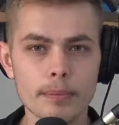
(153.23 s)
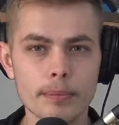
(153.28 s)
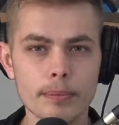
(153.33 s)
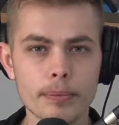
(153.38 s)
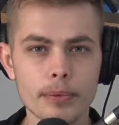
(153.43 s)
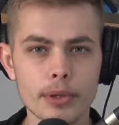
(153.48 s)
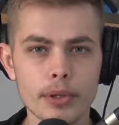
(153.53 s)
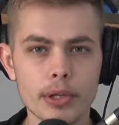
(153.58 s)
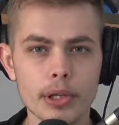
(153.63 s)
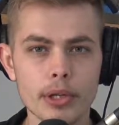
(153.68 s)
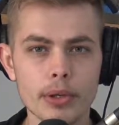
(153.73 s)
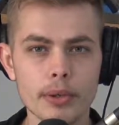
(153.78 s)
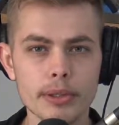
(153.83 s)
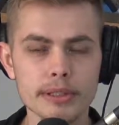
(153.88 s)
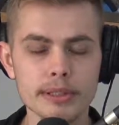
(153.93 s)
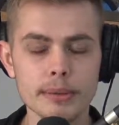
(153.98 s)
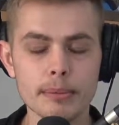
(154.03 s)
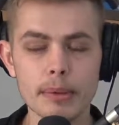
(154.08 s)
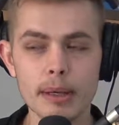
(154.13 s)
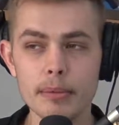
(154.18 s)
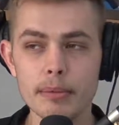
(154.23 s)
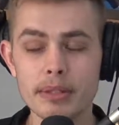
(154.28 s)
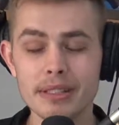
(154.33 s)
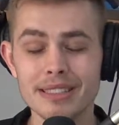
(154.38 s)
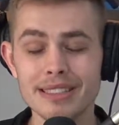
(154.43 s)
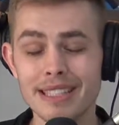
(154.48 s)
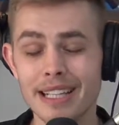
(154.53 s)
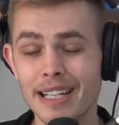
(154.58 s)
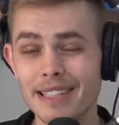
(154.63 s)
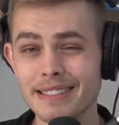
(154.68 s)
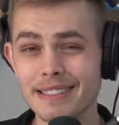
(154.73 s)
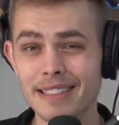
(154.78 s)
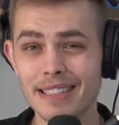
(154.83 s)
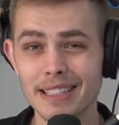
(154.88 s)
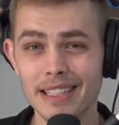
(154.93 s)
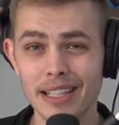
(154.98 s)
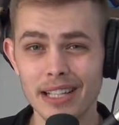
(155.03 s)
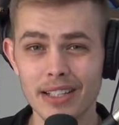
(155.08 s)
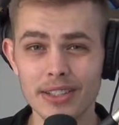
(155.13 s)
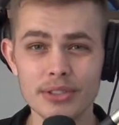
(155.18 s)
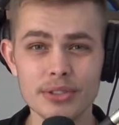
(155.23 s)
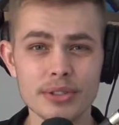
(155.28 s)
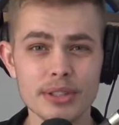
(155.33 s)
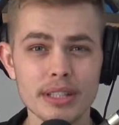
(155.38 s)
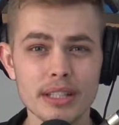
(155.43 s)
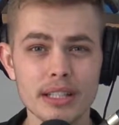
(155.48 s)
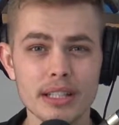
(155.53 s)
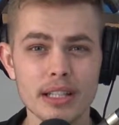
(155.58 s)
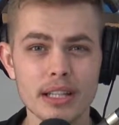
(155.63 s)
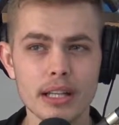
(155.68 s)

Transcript: You know, is it maybe the size of the country?